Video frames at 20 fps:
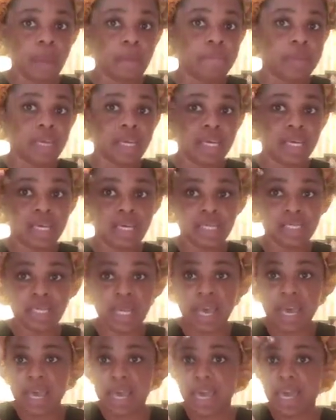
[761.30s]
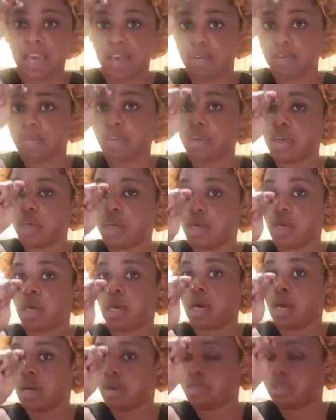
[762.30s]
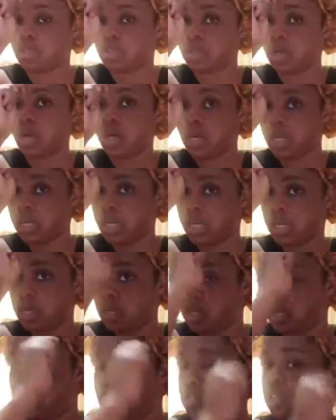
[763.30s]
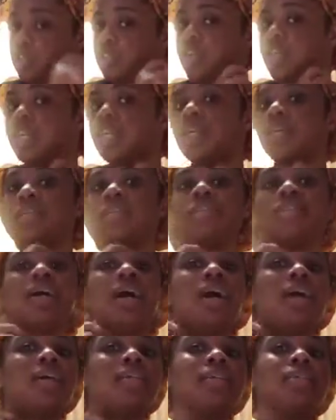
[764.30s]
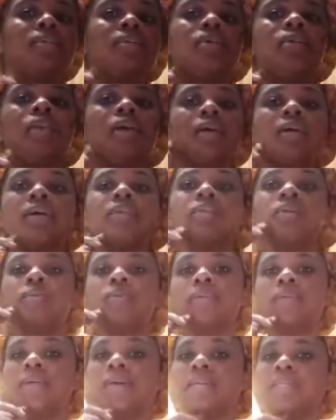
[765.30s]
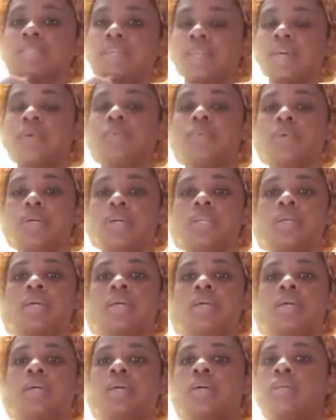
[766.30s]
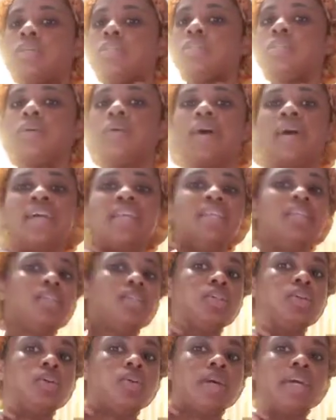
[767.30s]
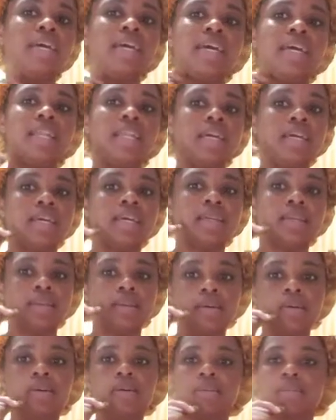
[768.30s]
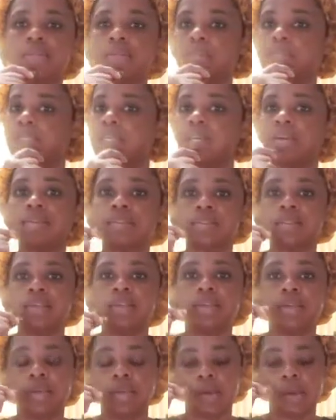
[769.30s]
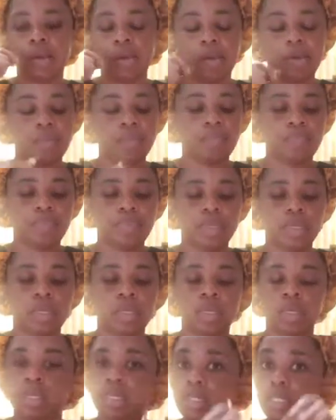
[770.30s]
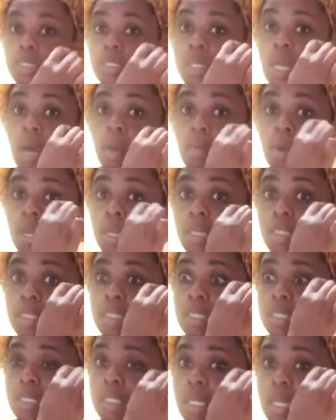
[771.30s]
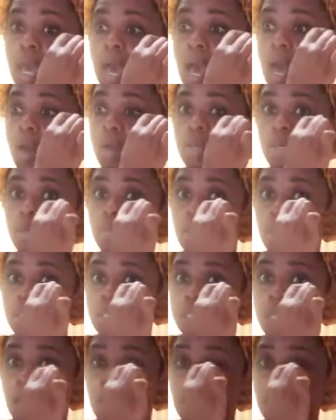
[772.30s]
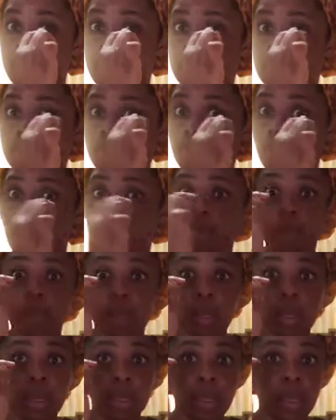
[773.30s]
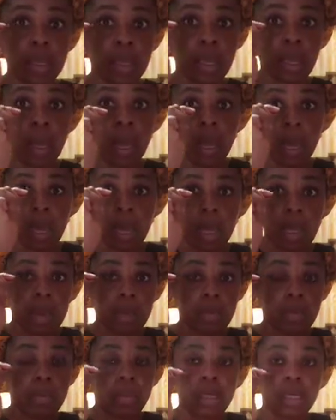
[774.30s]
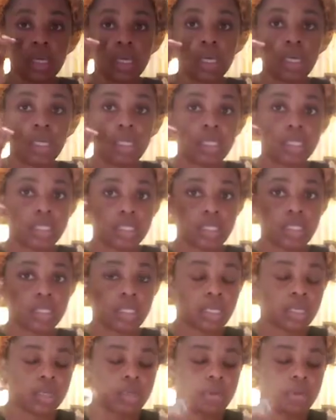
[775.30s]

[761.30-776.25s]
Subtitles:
because I've started trading stocks like I told you guys that I would. So I need to go ahead and also check the stock market to see how good my stock is doing, because